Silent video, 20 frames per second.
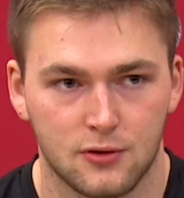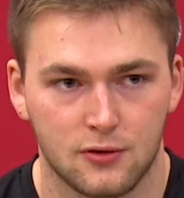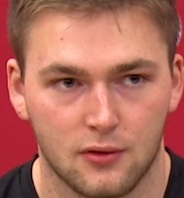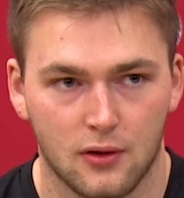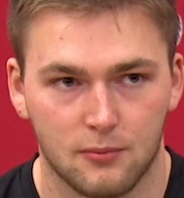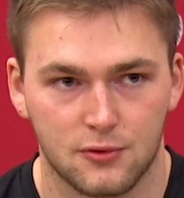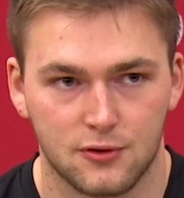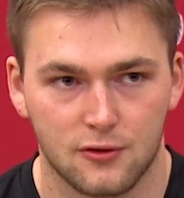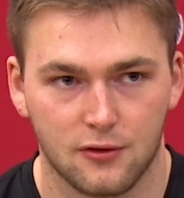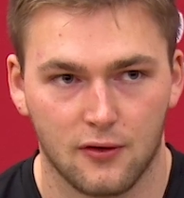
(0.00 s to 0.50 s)

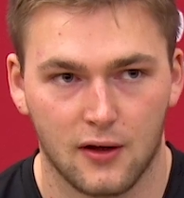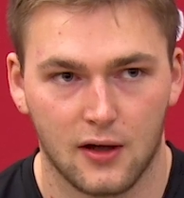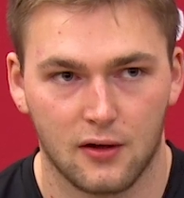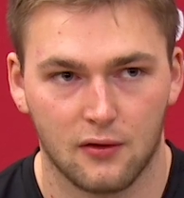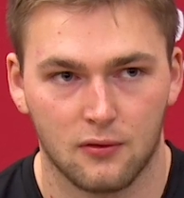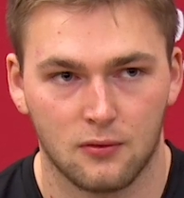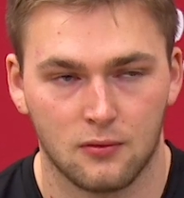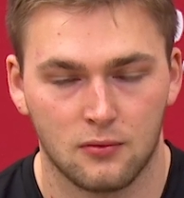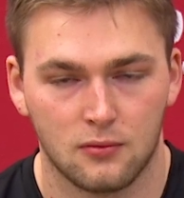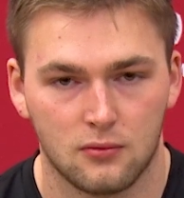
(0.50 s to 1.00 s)
I'm sure
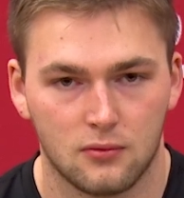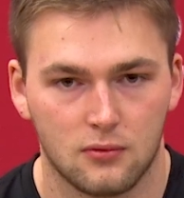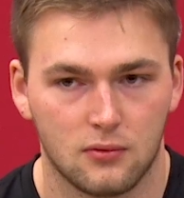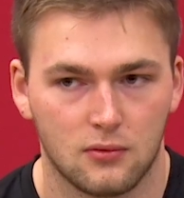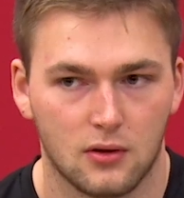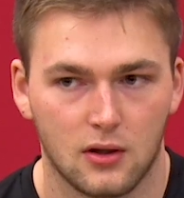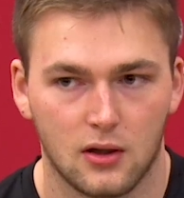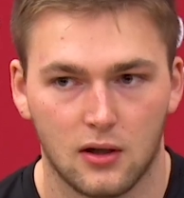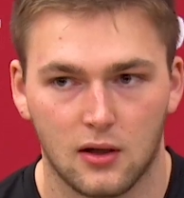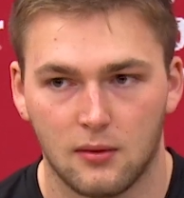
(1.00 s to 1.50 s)
that'll
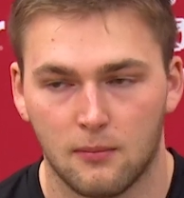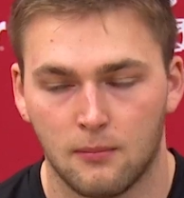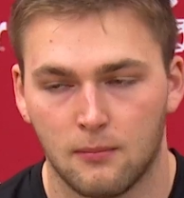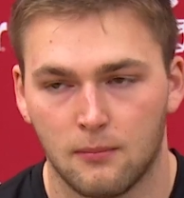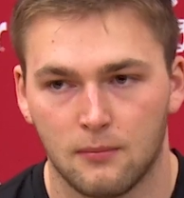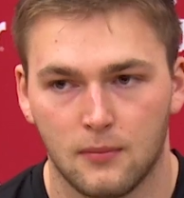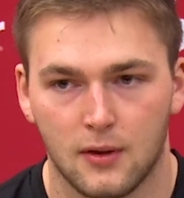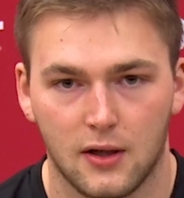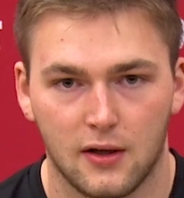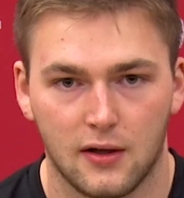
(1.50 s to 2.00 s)
um,
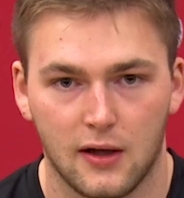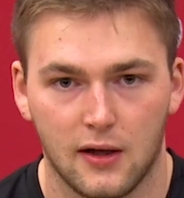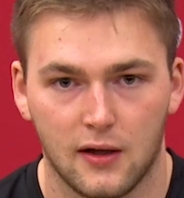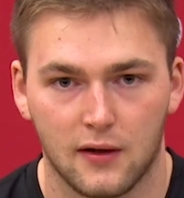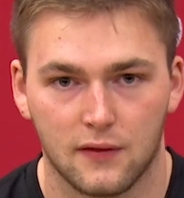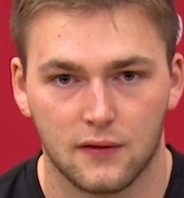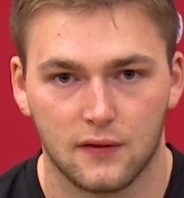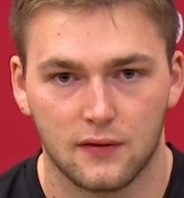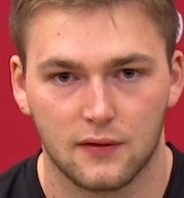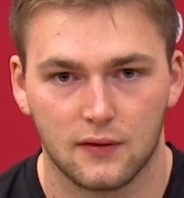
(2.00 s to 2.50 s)

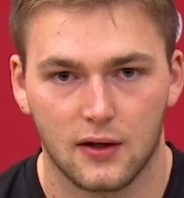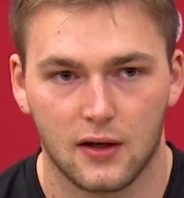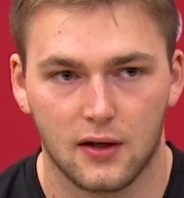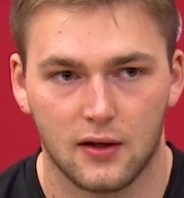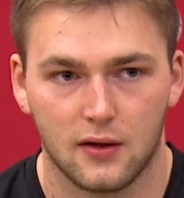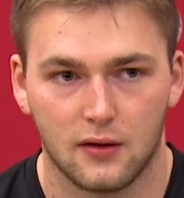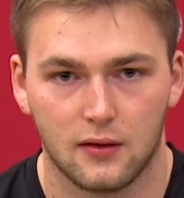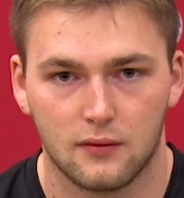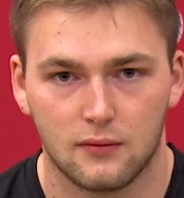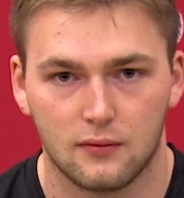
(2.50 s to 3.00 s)
enhance kind
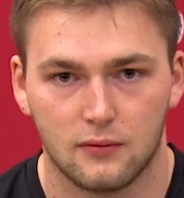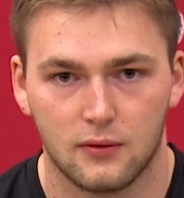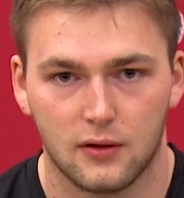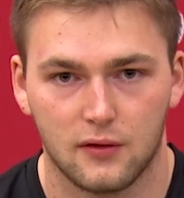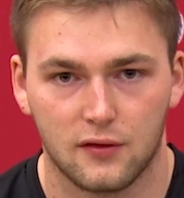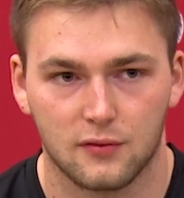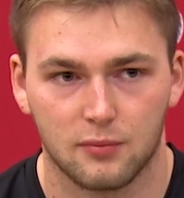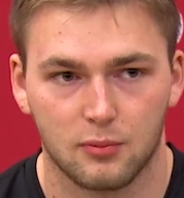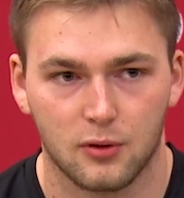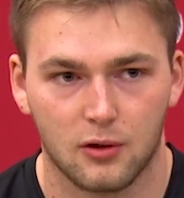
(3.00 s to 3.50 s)
of in
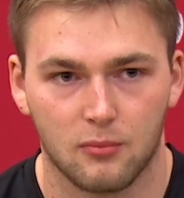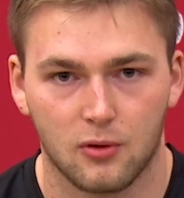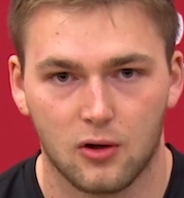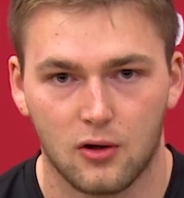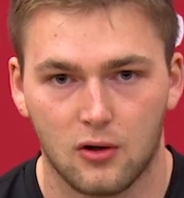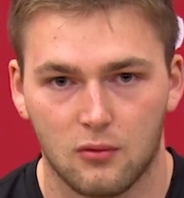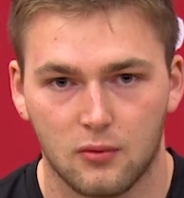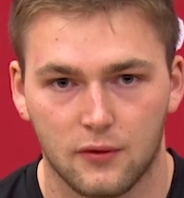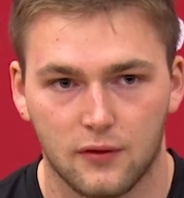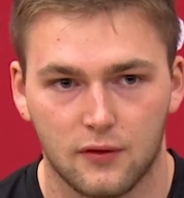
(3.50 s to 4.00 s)
spring
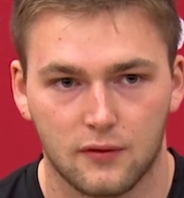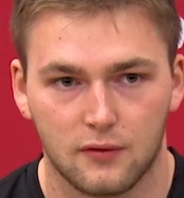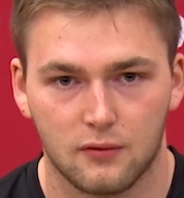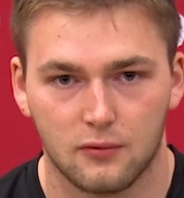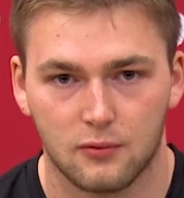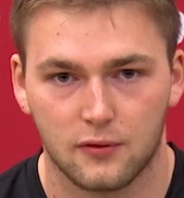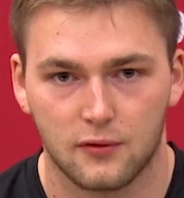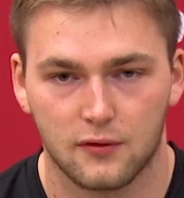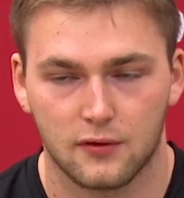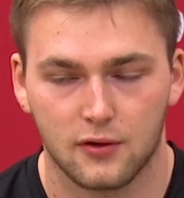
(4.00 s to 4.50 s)
ball once
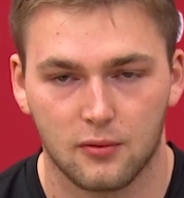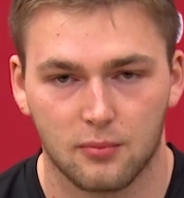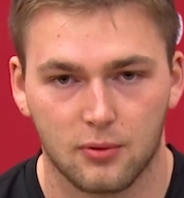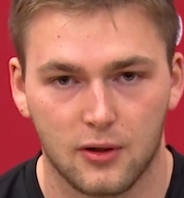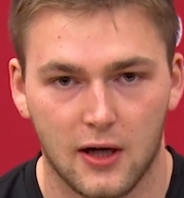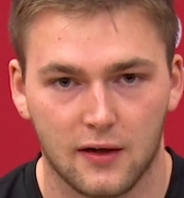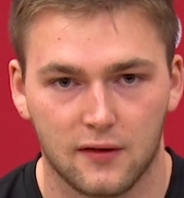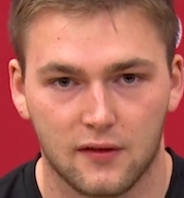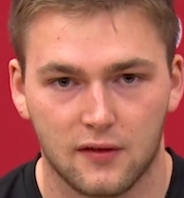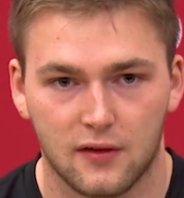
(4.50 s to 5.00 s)
once you start
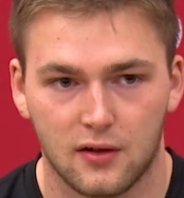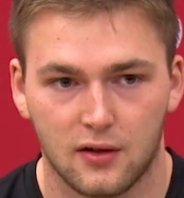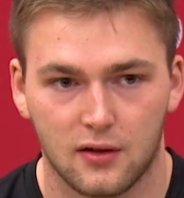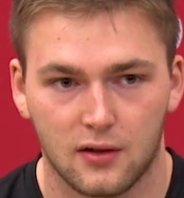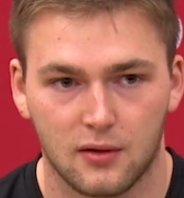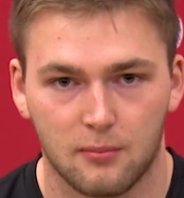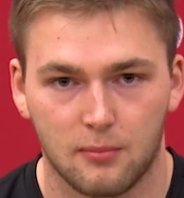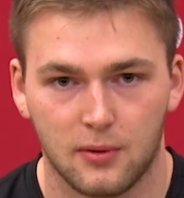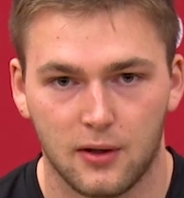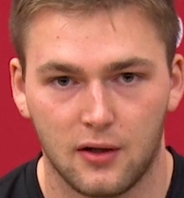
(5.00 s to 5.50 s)
practicing and
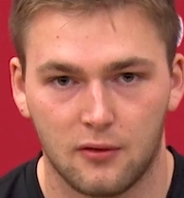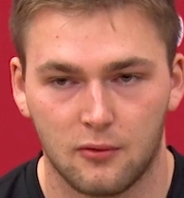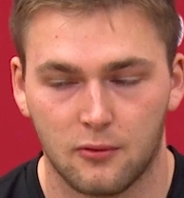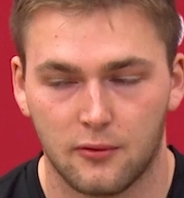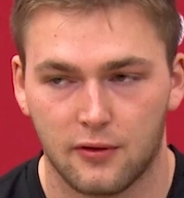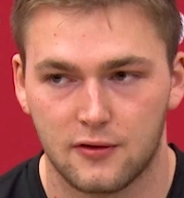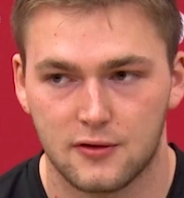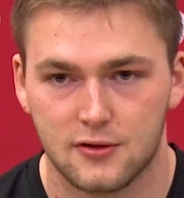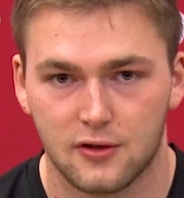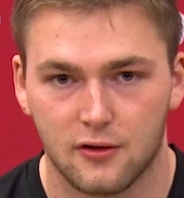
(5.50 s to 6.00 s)
competing
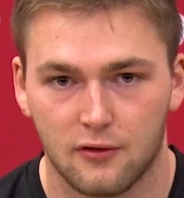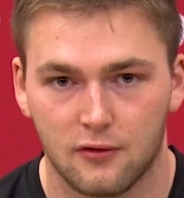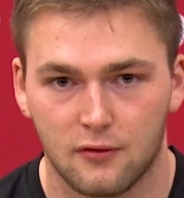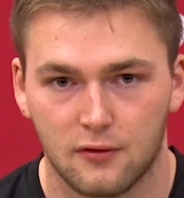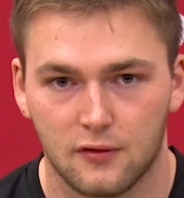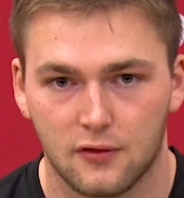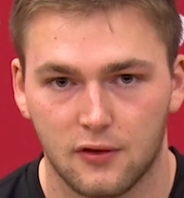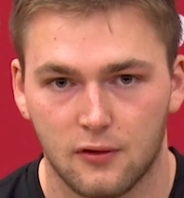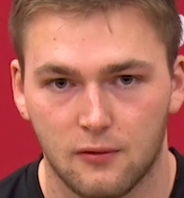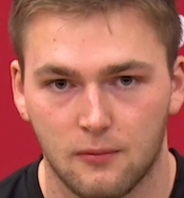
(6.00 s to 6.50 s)
with each other.
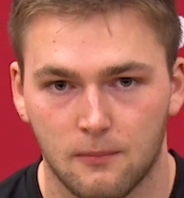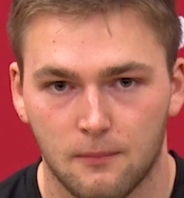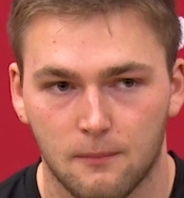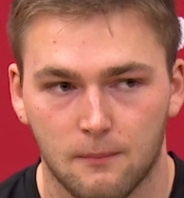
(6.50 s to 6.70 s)
So.